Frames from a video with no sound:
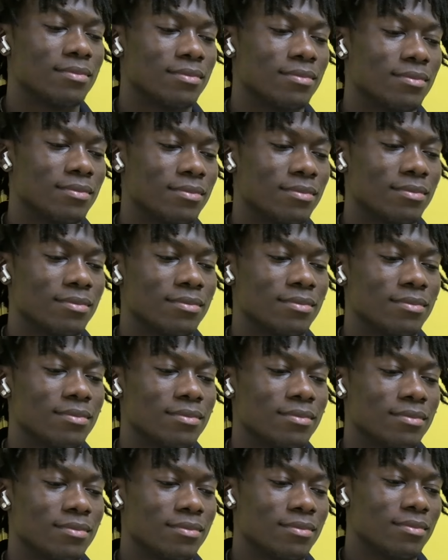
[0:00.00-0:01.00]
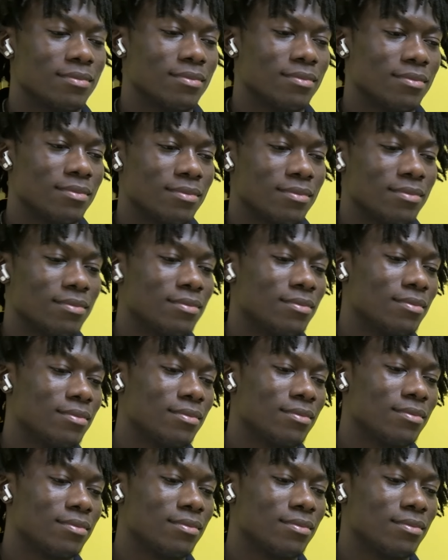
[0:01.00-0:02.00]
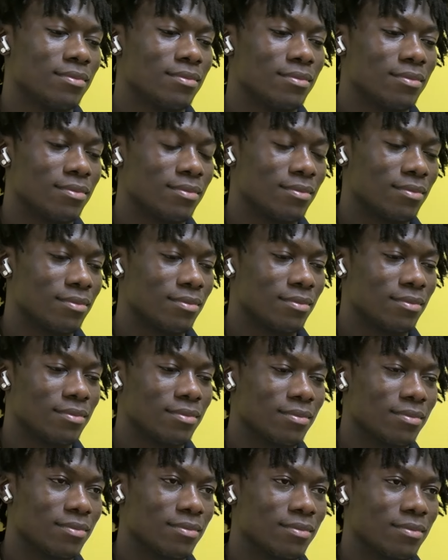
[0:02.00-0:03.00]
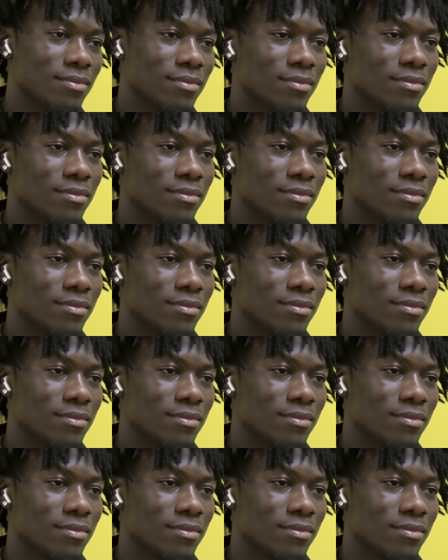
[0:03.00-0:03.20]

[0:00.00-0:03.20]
No words are spoken by the person on screen.